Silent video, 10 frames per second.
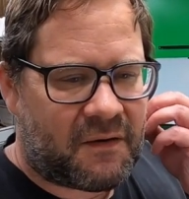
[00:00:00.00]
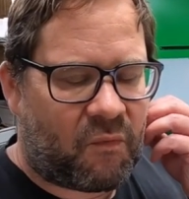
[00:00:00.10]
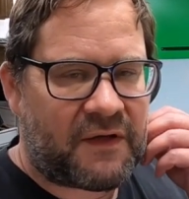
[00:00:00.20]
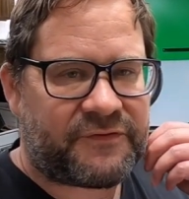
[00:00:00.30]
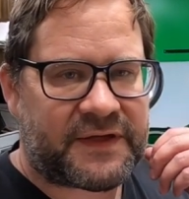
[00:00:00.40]

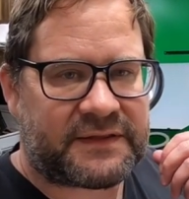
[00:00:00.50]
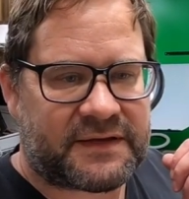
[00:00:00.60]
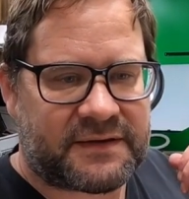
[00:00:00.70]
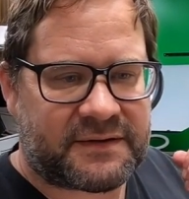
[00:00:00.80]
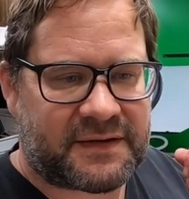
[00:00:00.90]
one thing
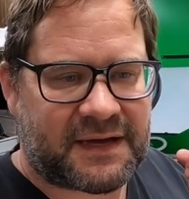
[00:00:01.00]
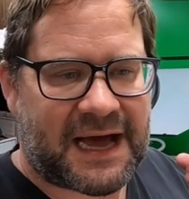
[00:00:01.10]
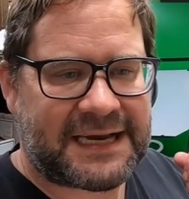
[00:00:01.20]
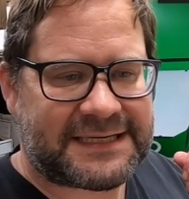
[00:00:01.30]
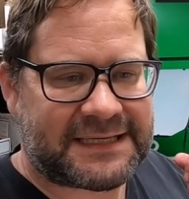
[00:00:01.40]
that
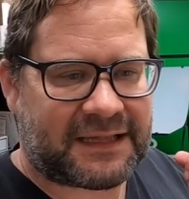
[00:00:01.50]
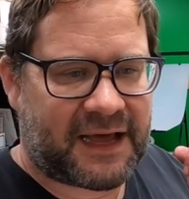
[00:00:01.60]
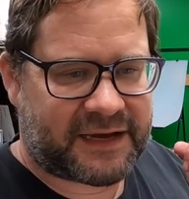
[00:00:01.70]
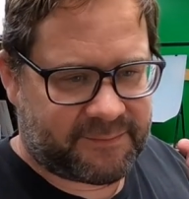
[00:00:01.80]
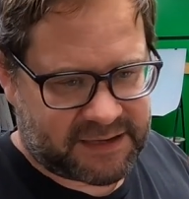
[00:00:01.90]
I didn't
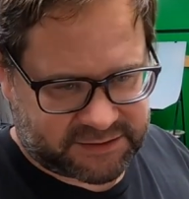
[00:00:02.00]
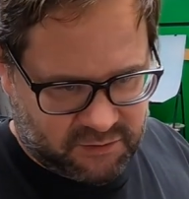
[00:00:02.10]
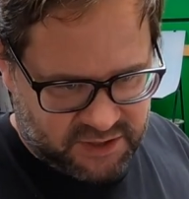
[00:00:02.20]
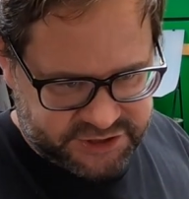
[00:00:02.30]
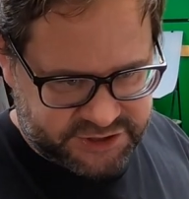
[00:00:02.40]
like about the
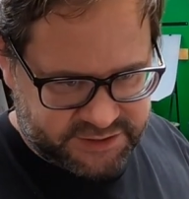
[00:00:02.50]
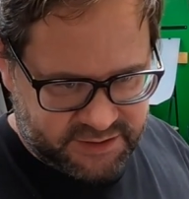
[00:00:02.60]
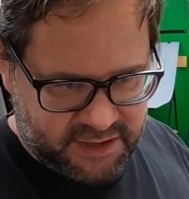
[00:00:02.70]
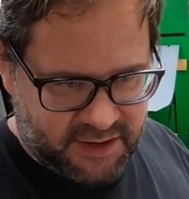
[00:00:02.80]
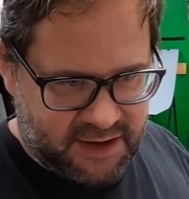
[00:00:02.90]

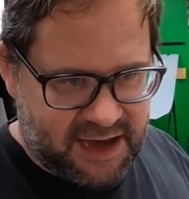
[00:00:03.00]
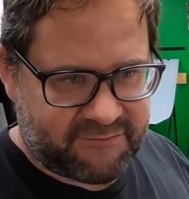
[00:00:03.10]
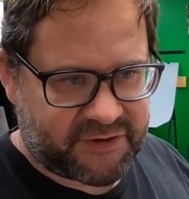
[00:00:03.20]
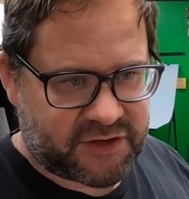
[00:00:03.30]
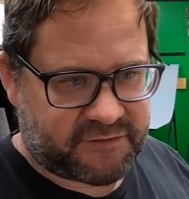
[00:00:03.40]
question,
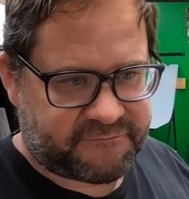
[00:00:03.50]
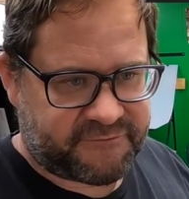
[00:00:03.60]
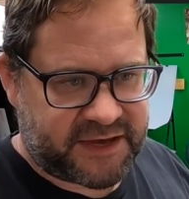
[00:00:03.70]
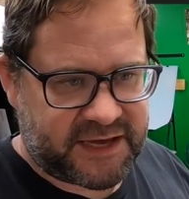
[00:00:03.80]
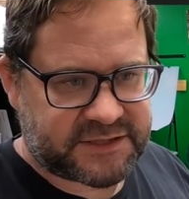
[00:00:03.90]
having your
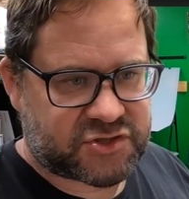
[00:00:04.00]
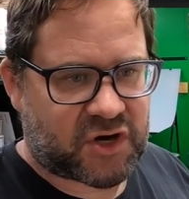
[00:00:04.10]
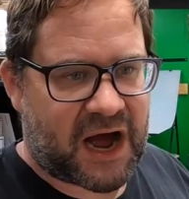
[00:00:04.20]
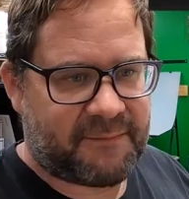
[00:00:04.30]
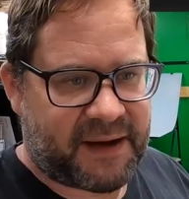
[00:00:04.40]
fees
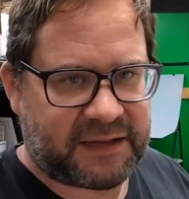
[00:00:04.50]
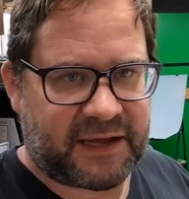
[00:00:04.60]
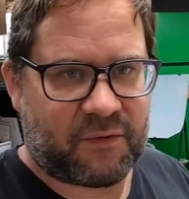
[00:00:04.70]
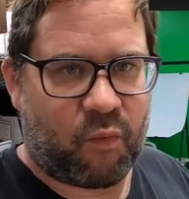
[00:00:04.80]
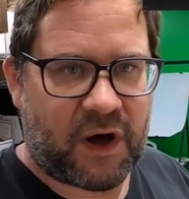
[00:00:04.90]
drop by
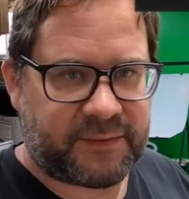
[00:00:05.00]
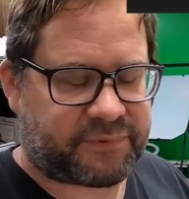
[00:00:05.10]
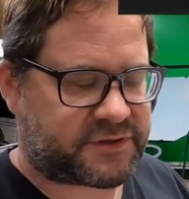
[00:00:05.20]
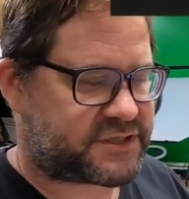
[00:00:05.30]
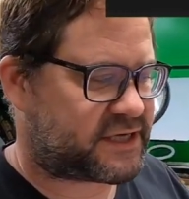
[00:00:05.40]
like
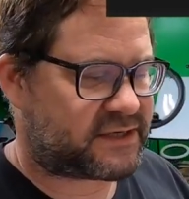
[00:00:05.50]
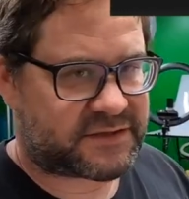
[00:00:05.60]
1%.